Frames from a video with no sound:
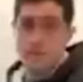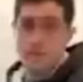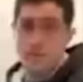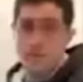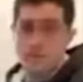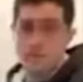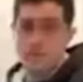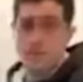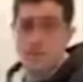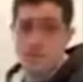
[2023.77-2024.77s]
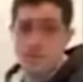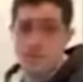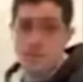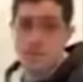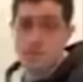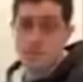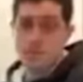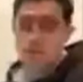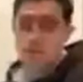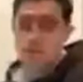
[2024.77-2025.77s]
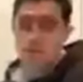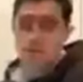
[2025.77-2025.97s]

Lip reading: (not speaking)